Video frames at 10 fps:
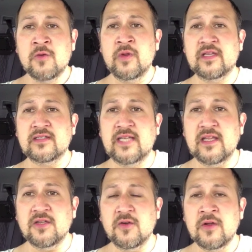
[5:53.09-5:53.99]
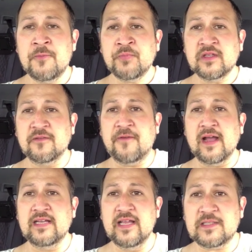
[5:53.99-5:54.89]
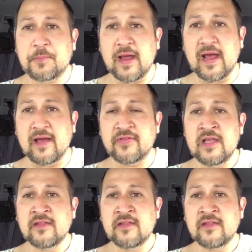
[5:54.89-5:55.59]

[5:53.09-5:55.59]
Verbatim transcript: We continue to find His path